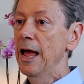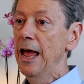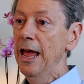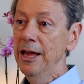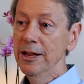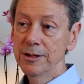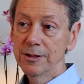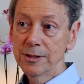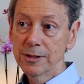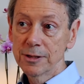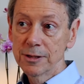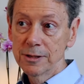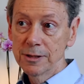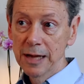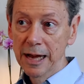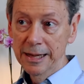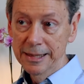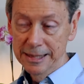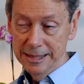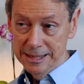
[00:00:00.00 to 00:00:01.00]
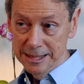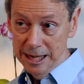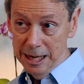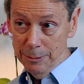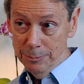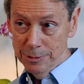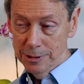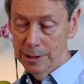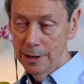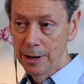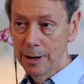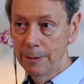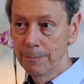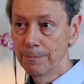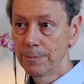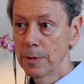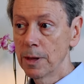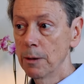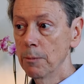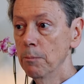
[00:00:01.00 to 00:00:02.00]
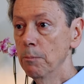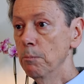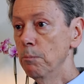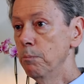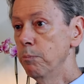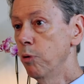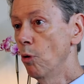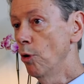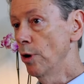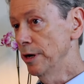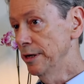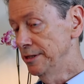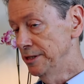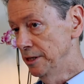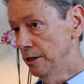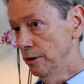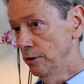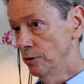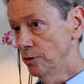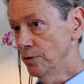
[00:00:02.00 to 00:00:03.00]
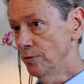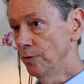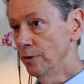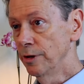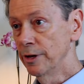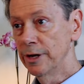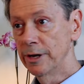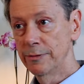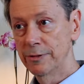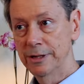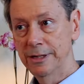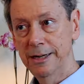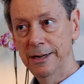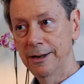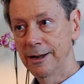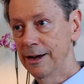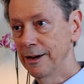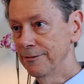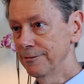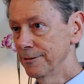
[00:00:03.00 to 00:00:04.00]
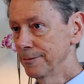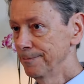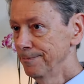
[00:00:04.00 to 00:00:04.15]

And at the same time, boy, is it useful in everyday life.